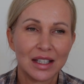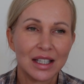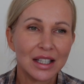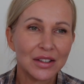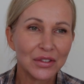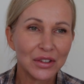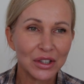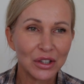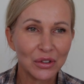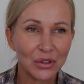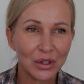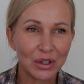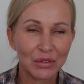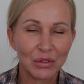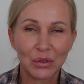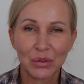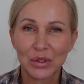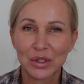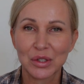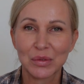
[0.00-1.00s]
Even though I've
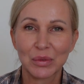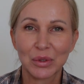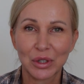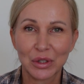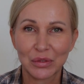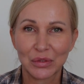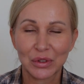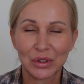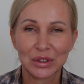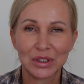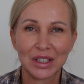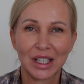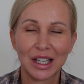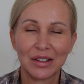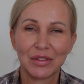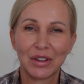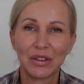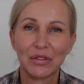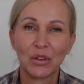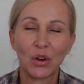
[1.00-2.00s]
always worked
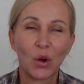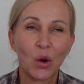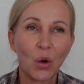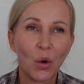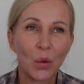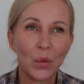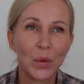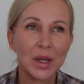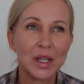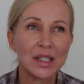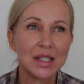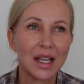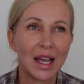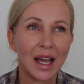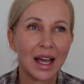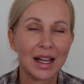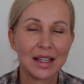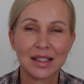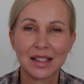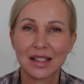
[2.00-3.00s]
full-time, I've always had,